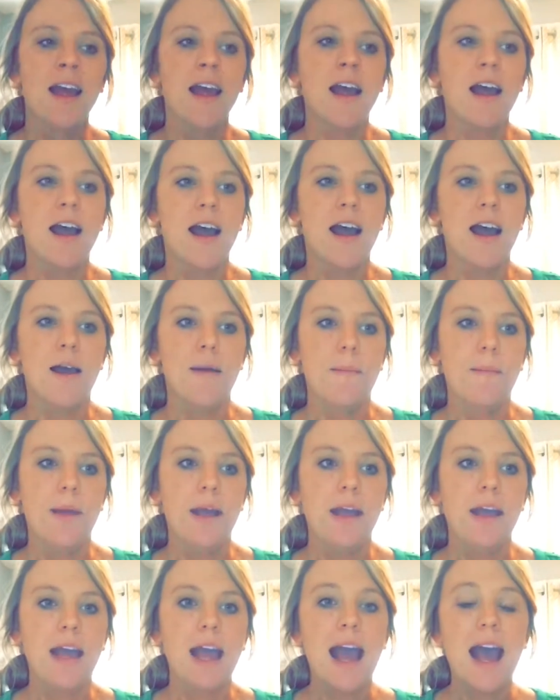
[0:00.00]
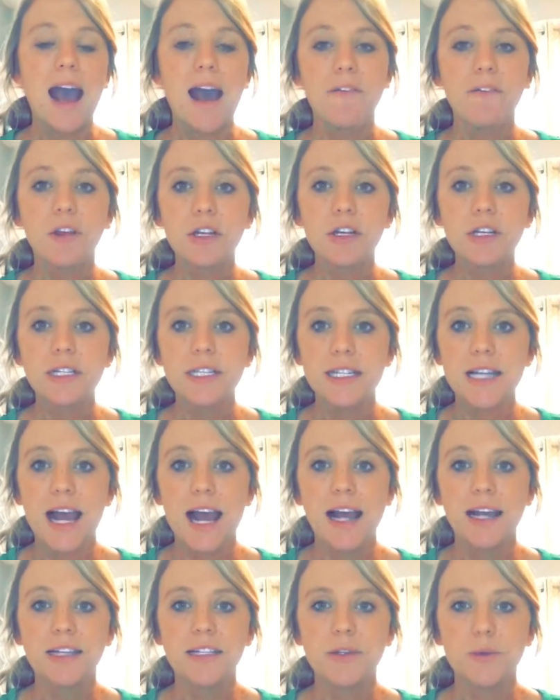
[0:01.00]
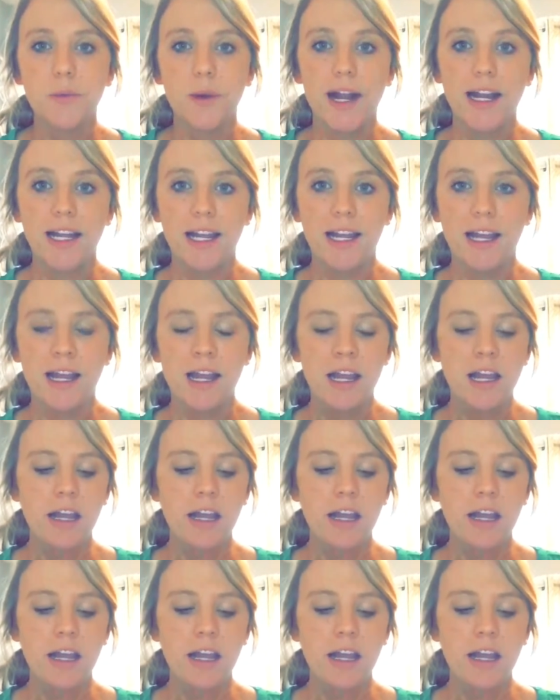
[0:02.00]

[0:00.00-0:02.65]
Have your snacks ready.